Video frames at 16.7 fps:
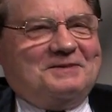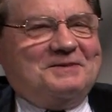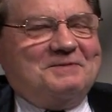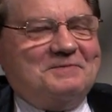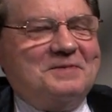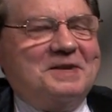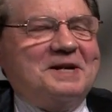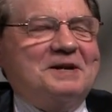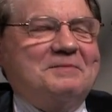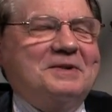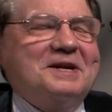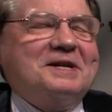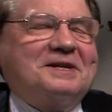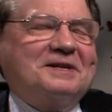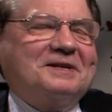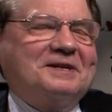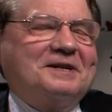
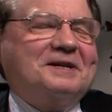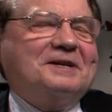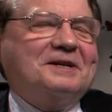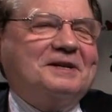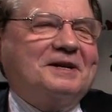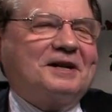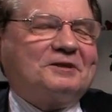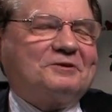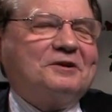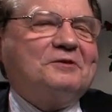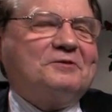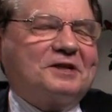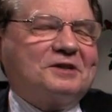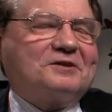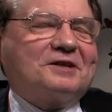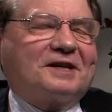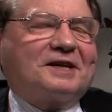made actually
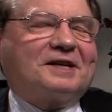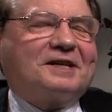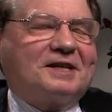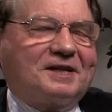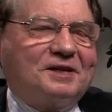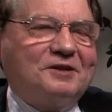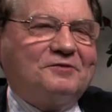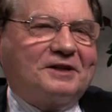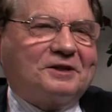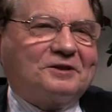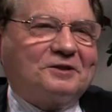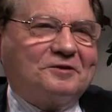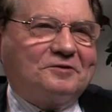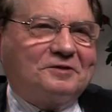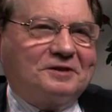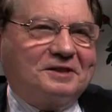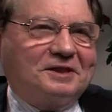was a key factor
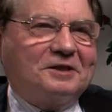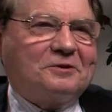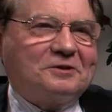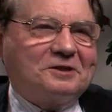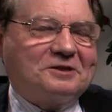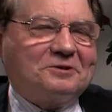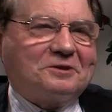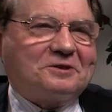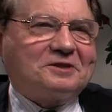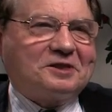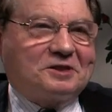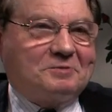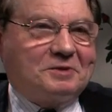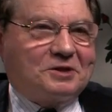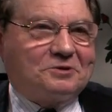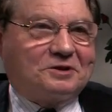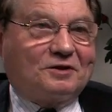for the early success,
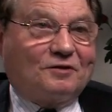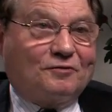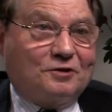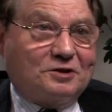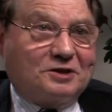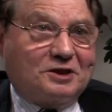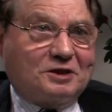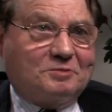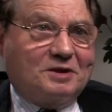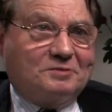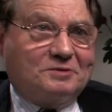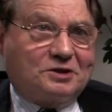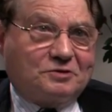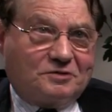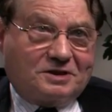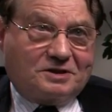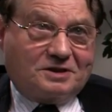because the first
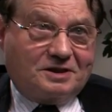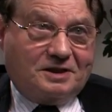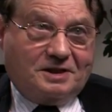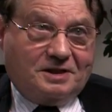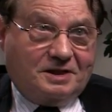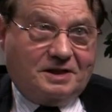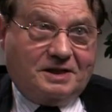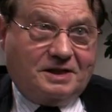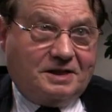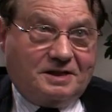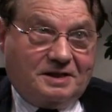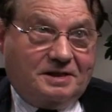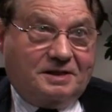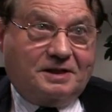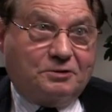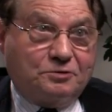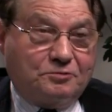experiment was
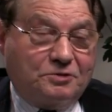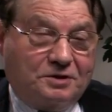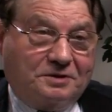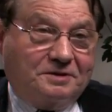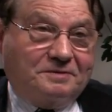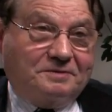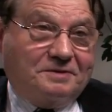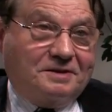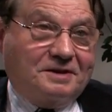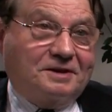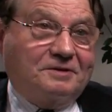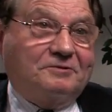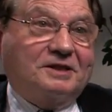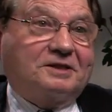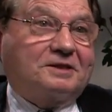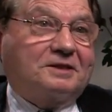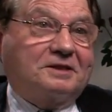the good one. It
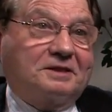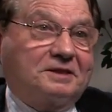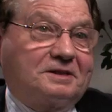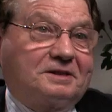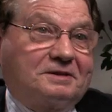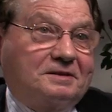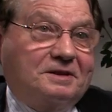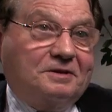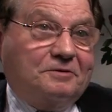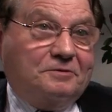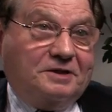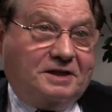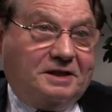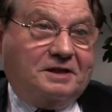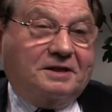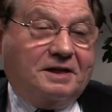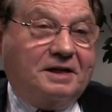was right.
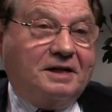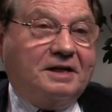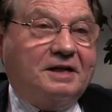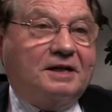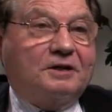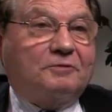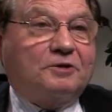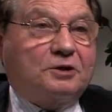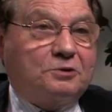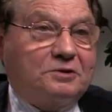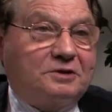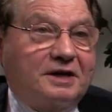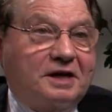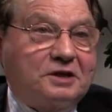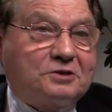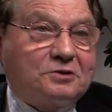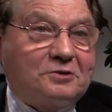We could
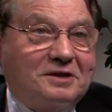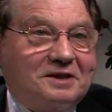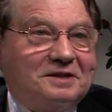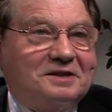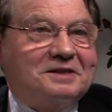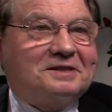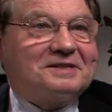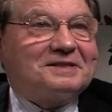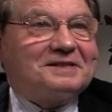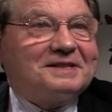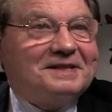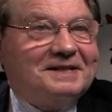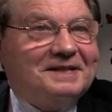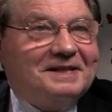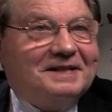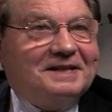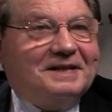isolate this
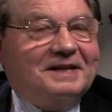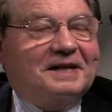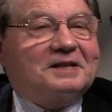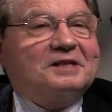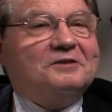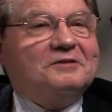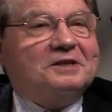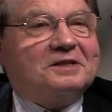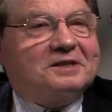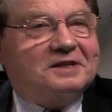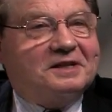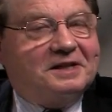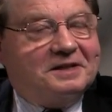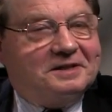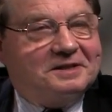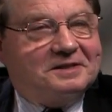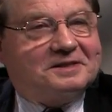activity,
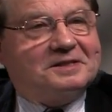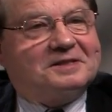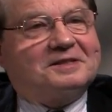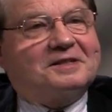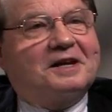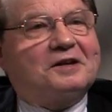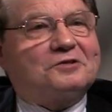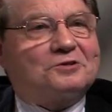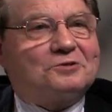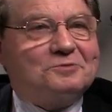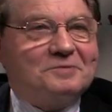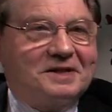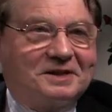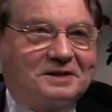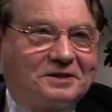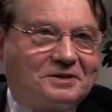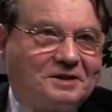and this is thanks to my